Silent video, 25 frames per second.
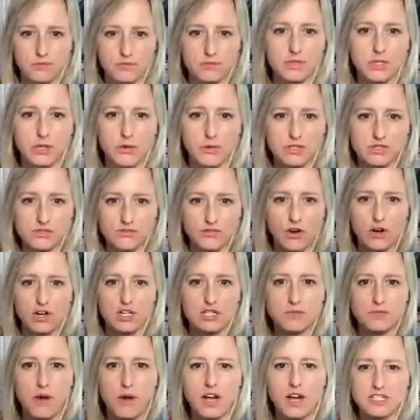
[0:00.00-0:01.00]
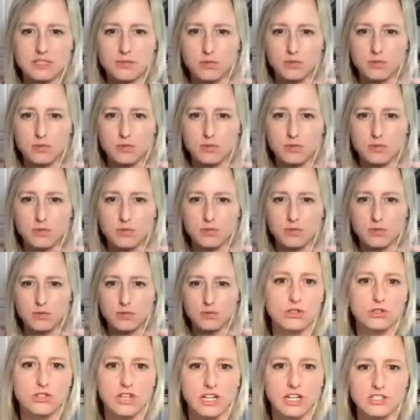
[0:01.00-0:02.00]
as possible into natural
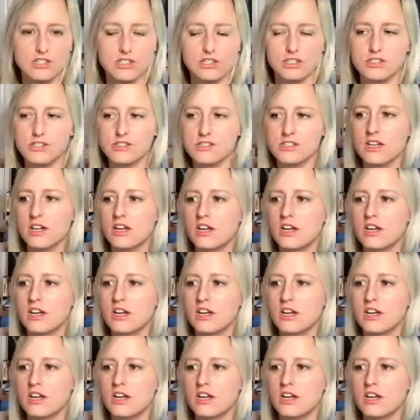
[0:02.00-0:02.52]
clusters.